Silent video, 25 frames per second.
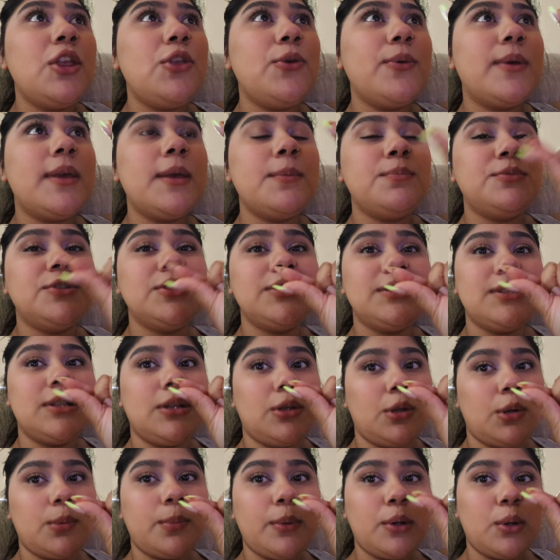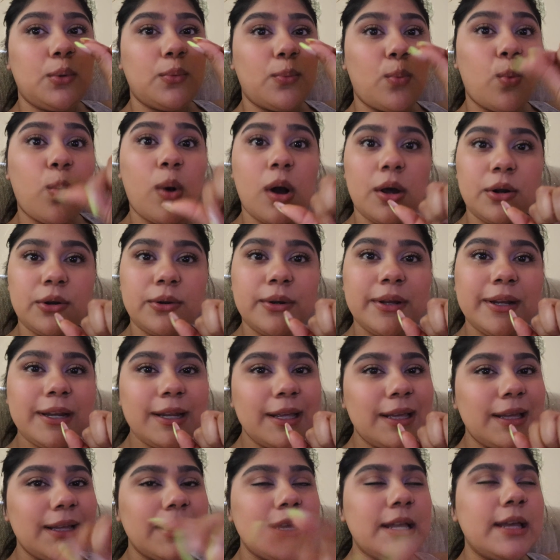you keep just a little bit of water
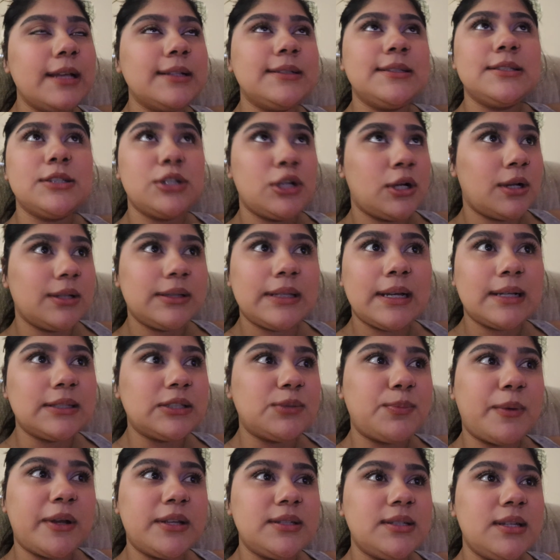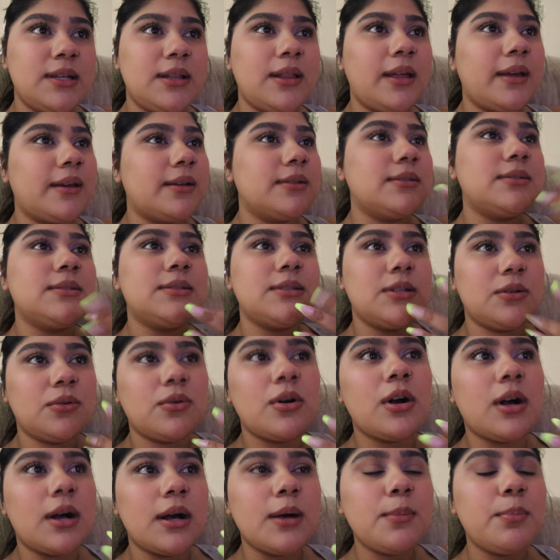in it it's not that spicy like it's
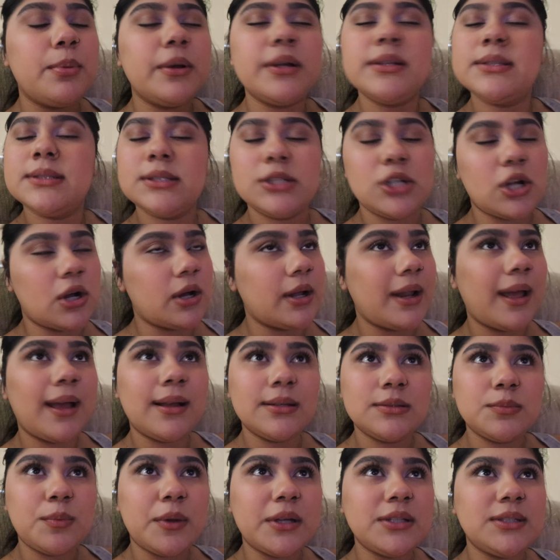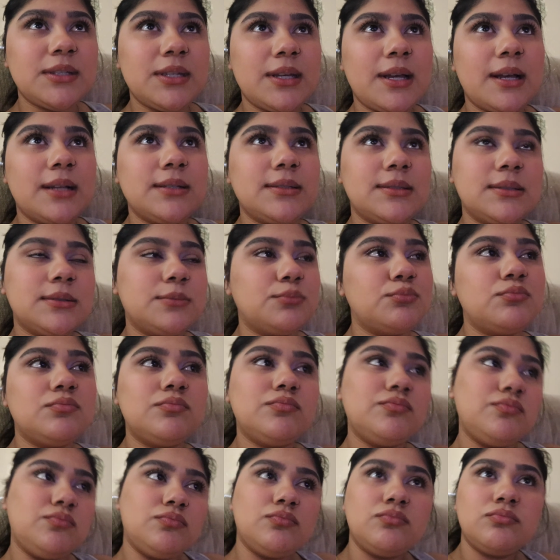still hot but it's not as spicy as
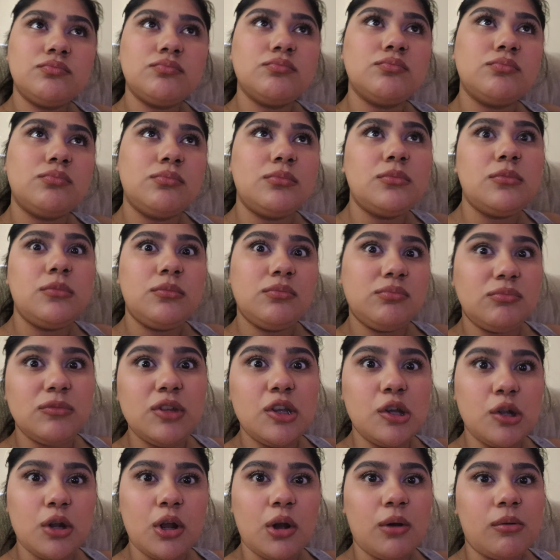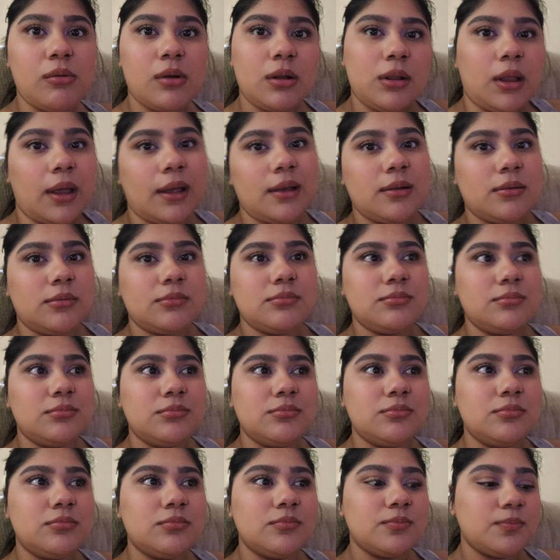you know like
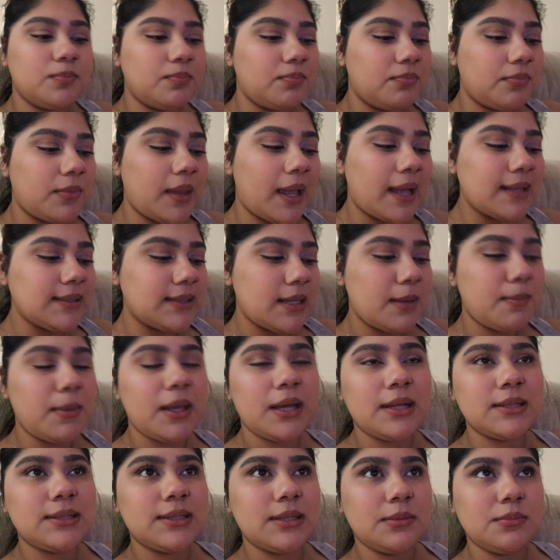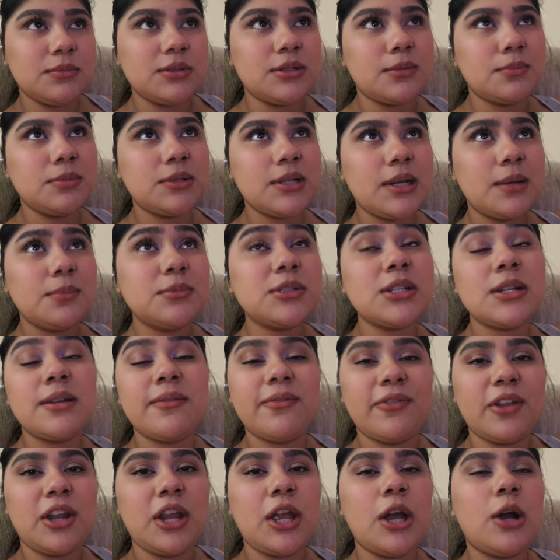as they make it seem sometimes in
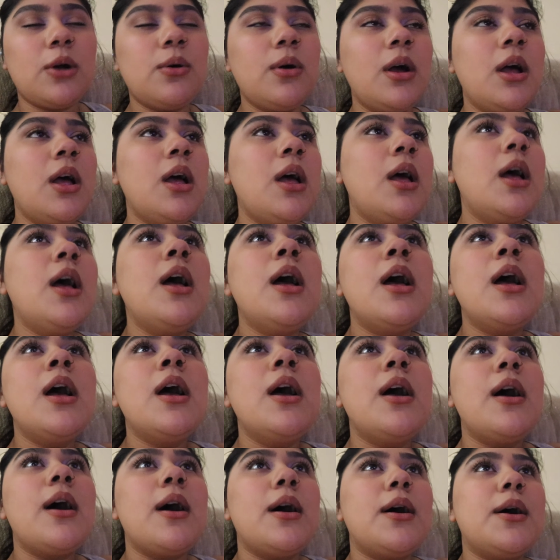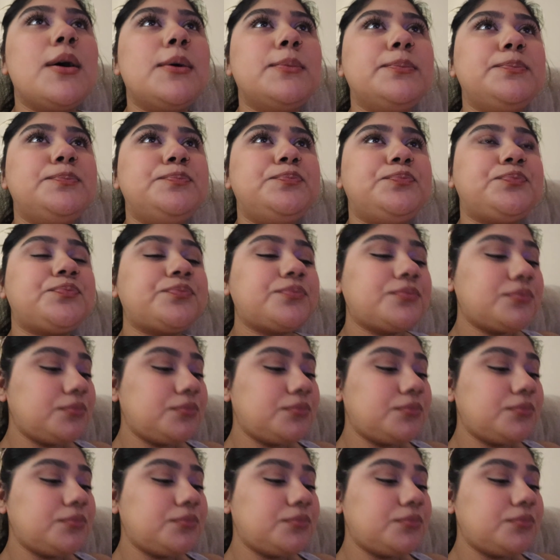a video um